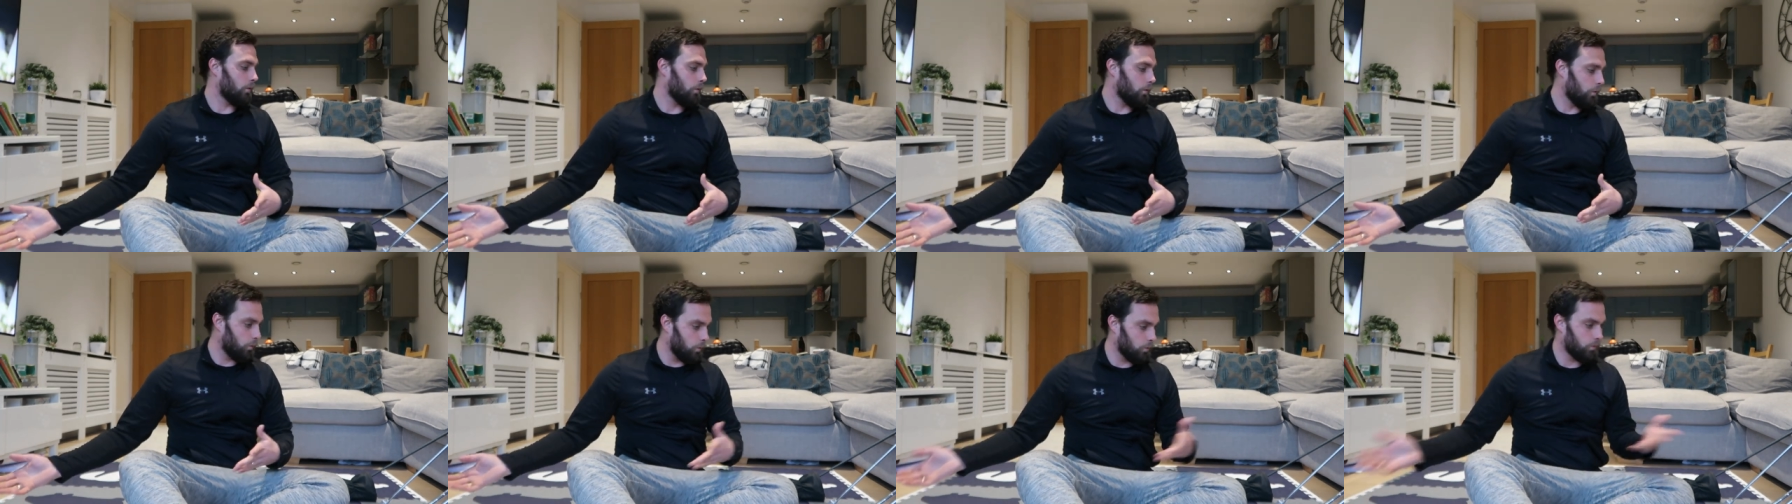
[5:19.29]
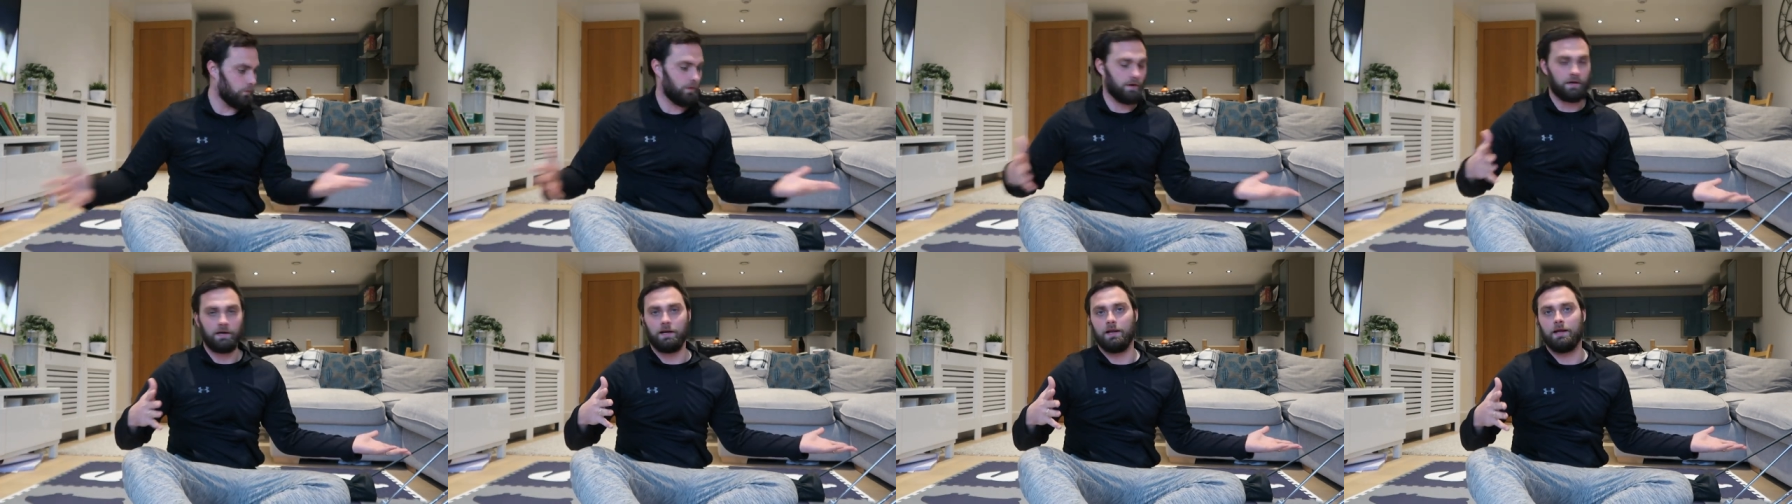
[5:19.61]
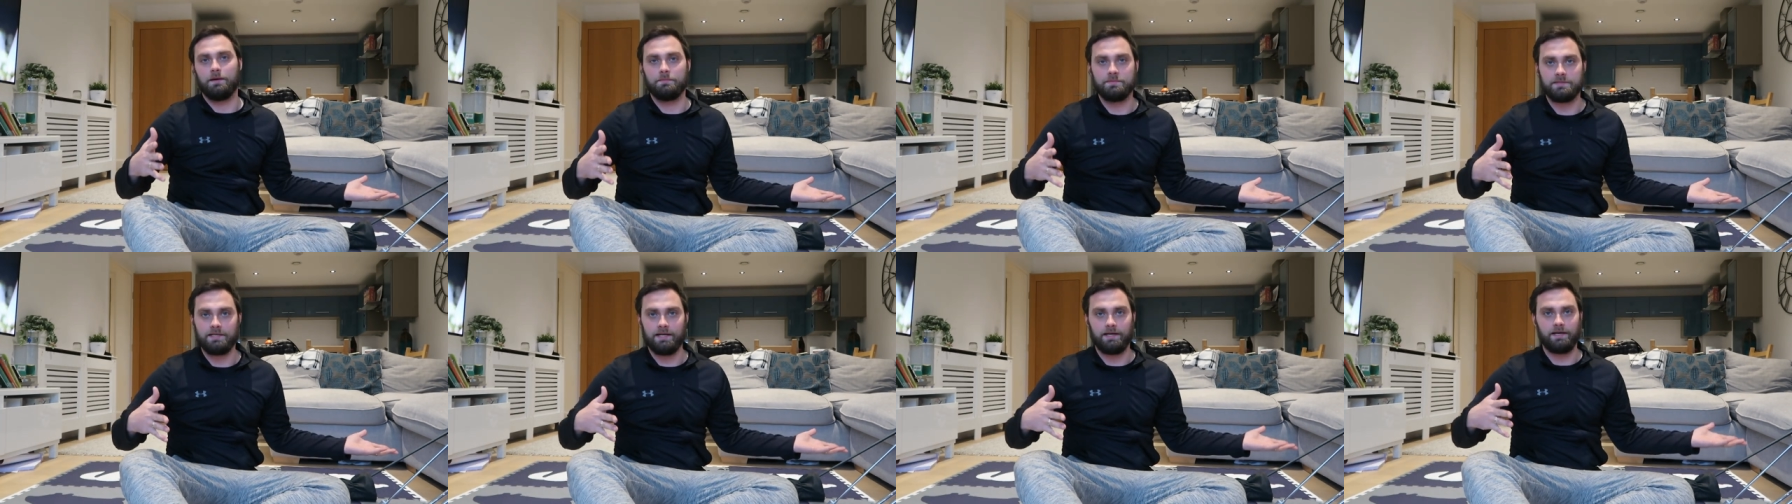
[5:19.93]
all the
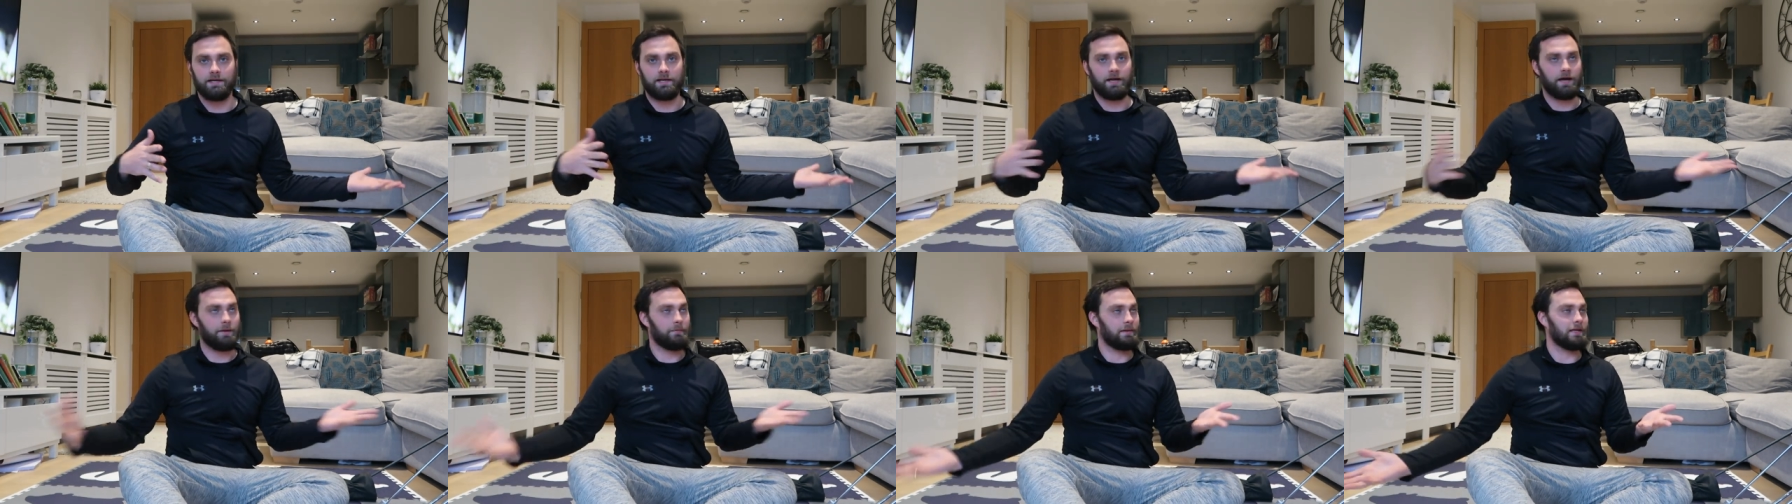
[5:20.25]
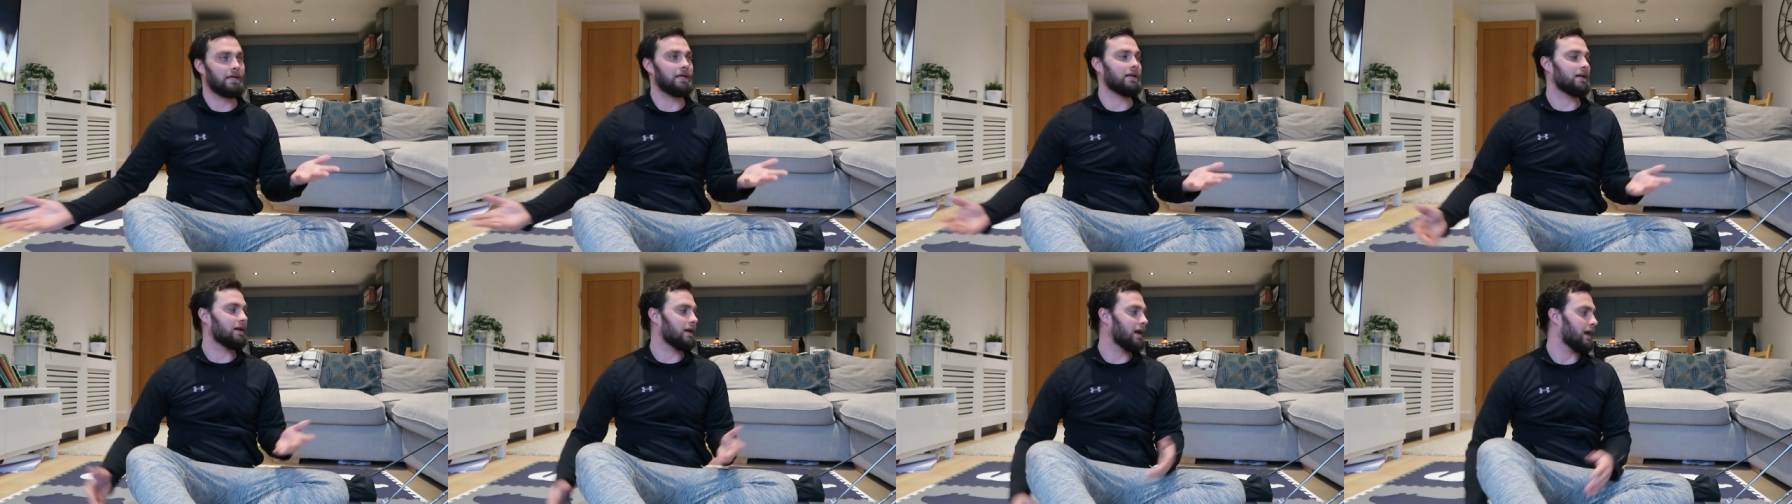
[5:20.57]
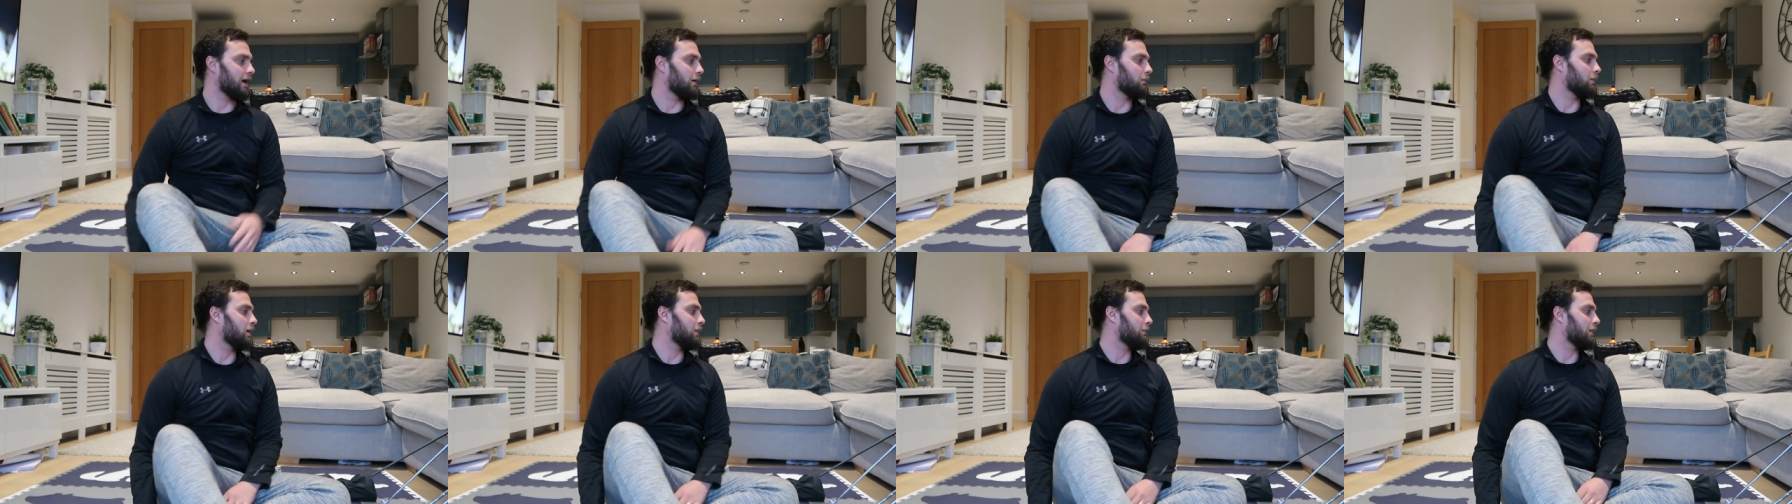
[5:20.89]
clubs that are coming in and
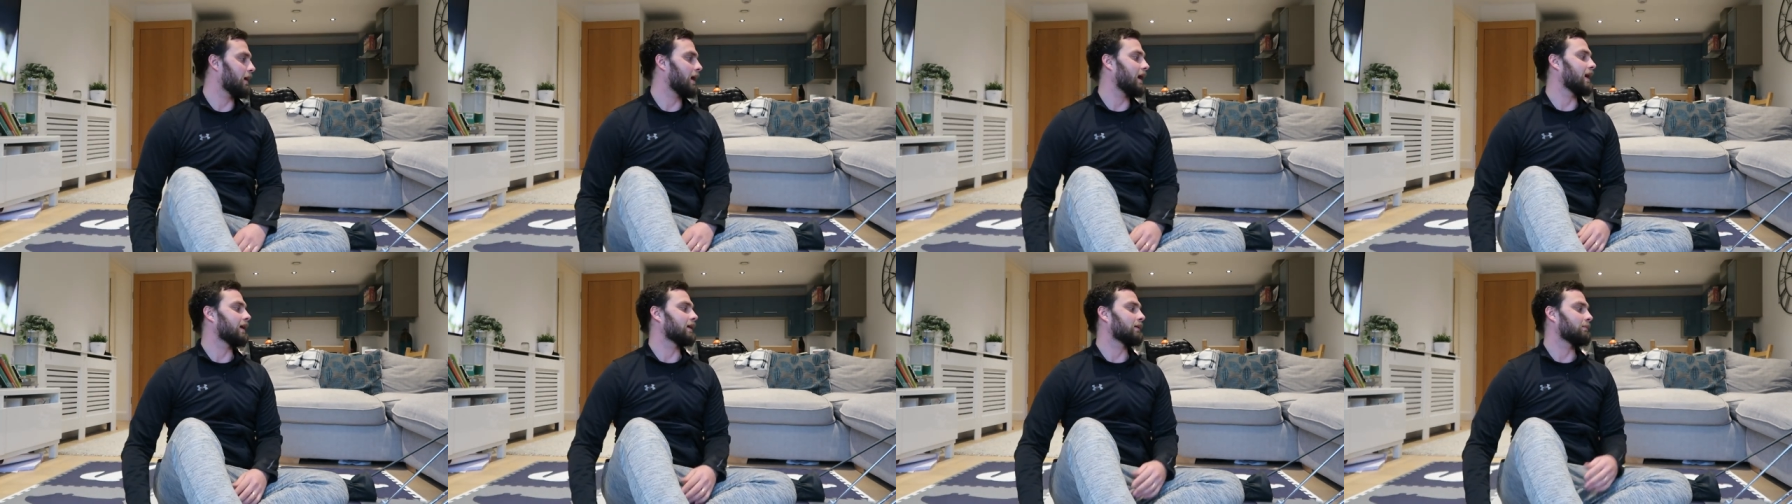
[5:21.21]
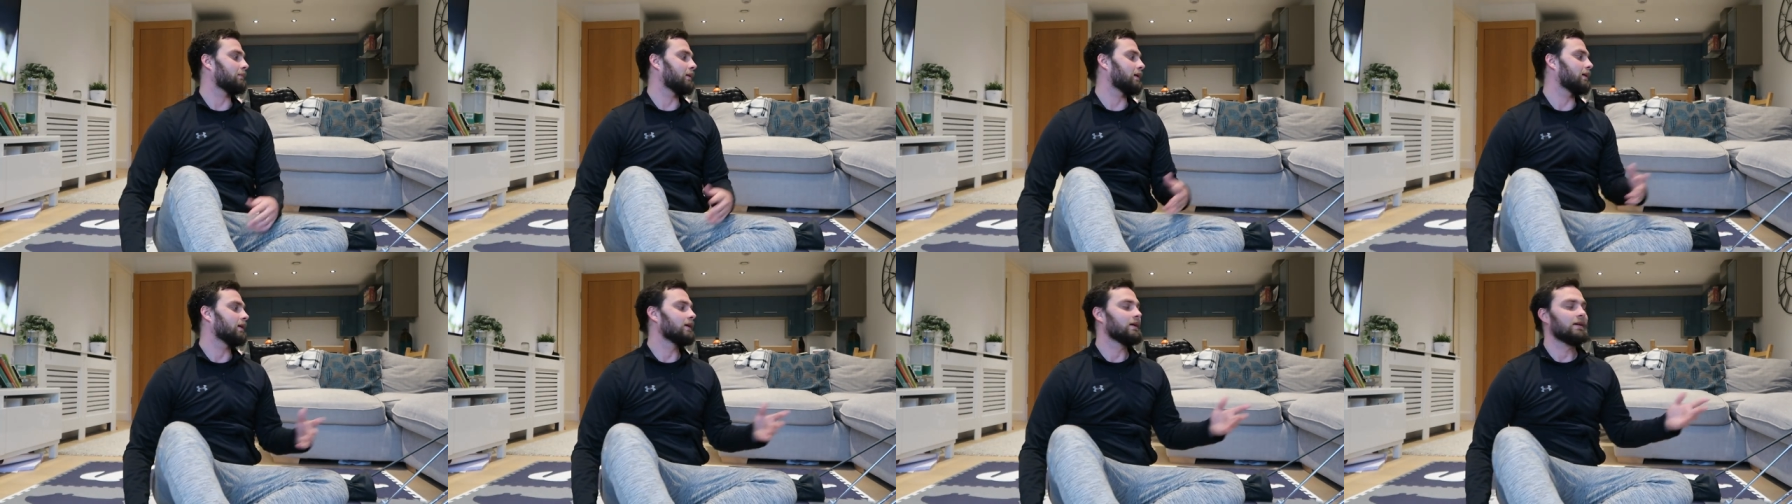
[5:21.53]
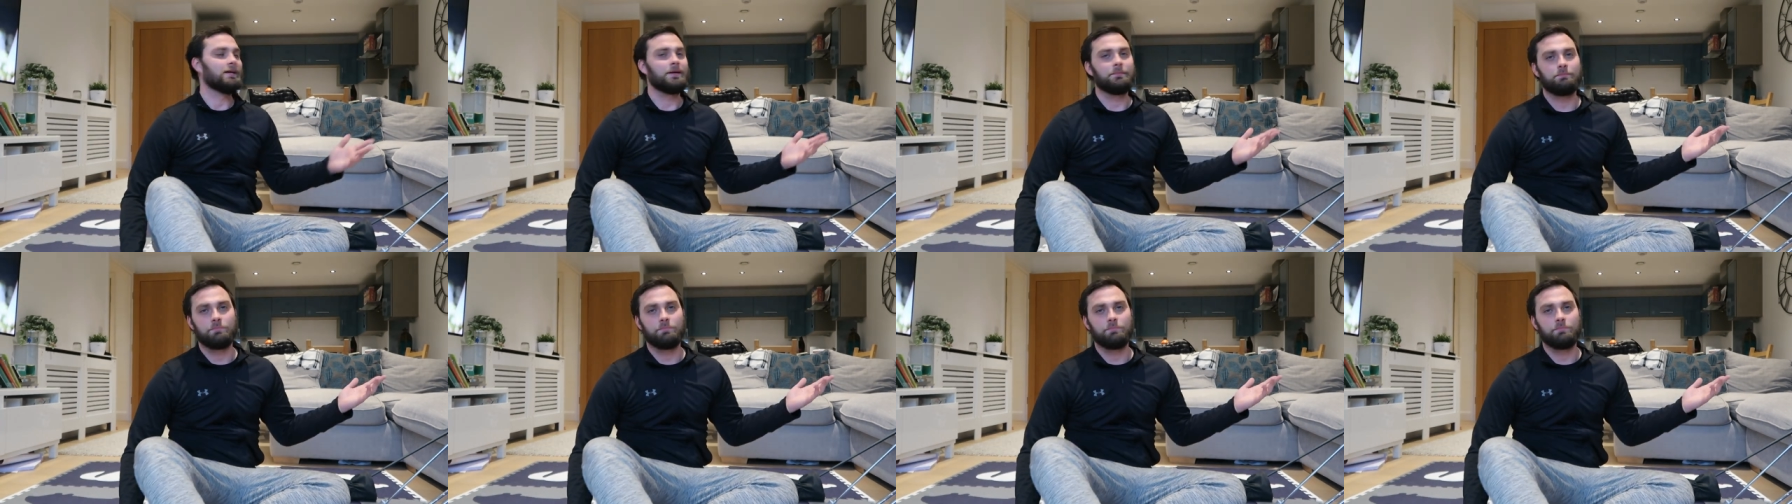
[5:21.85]
out of my bag but